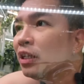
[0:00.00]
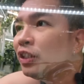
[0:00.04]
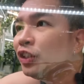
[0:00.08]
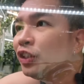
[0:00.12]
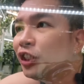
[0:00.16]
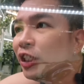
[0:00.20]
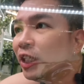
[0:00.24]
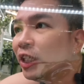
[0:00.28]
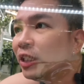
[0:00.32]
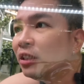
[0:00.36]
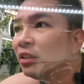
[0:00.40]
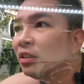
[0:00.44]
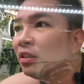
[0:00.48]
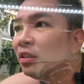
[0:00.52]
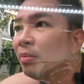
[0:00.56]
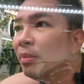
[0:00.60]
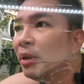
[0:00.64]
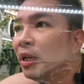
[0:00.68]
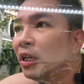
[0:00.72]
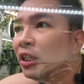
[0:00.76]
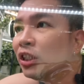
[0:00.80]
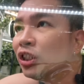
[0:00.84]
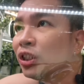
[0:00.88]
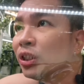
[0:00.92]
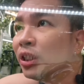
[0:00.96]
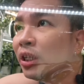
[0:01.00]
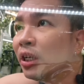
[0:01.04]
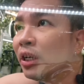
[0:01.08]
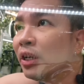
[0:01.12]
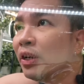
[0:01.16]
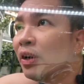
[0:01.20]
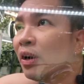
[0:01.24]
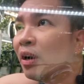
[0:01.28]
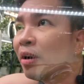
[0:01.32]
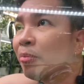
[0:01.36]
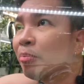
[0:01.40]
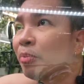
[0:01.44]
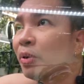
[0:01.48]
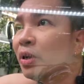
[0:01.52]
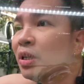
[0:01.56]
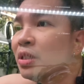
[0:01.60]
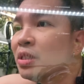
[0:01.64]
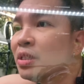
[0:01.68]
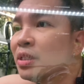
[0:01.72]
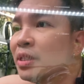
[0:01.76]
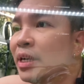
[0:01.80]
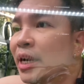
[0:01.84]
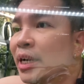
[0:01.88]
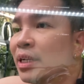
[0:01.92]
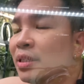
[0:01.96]
just to make sure you are
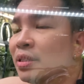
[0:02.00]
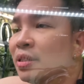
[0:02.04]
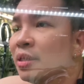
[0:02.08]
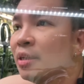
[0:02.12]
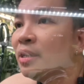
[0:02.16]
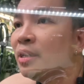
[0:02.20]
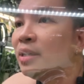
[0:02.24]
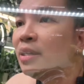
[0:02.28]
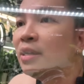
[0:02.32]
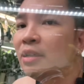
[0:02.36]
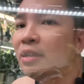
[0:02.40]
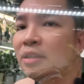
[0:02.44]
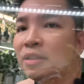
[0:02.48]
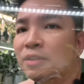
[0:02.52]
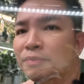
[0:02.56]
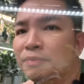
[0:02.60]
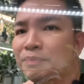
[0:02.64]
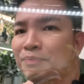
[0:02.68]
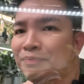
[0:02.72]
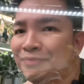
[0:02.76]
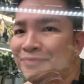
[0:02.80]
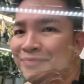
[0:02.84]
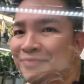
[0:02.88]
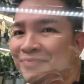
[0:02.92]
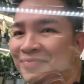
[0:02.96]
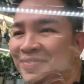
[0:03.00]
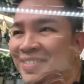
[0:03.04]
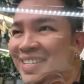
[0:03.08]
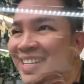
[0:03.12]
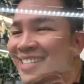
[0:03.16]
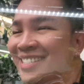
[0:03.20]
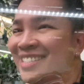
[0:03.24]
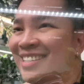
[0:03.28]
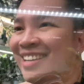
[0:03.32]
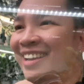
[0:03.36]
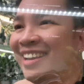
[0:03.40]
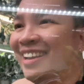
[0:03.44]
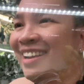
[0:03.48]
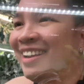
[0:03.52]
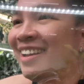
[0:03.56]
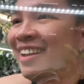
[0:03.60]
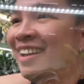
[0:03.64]
protected. Just kidding.